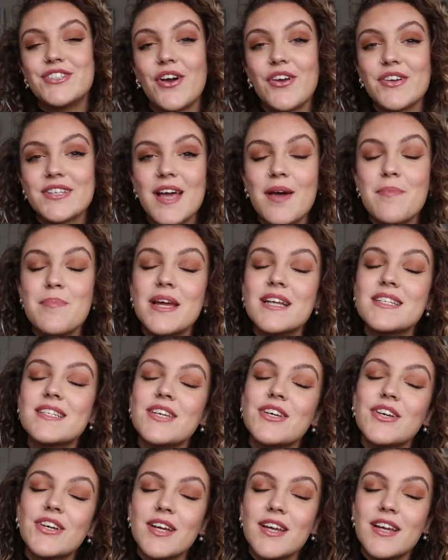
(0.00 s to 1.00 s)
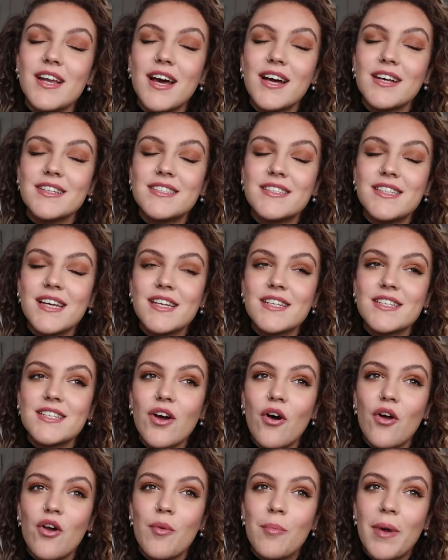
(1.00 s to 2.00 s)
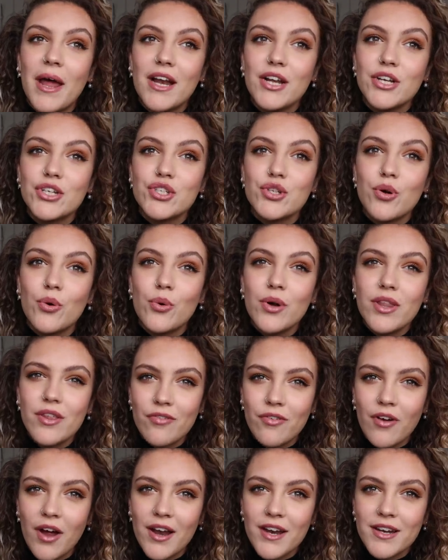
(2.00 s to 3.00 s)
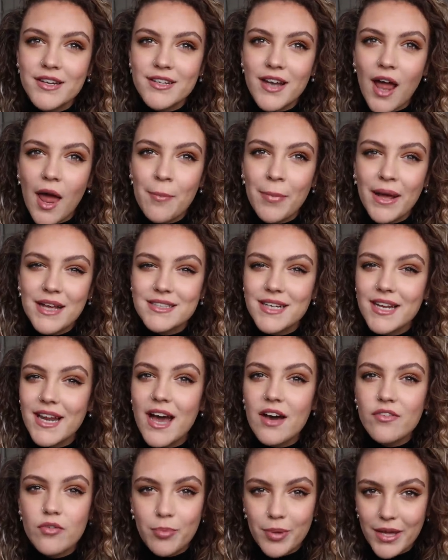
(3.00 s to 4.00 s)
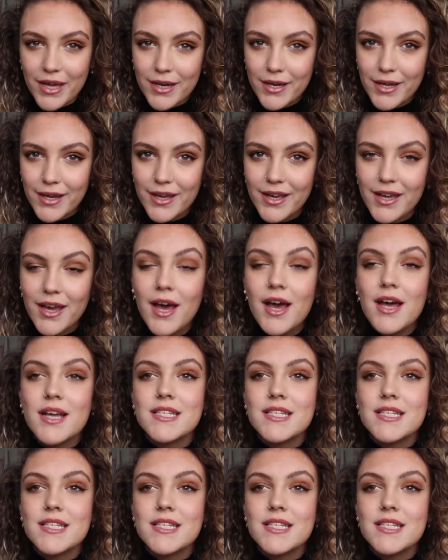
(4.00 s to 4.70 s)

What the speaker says: jokes. It means that you can sit on a bench with a friend and basically have a picnic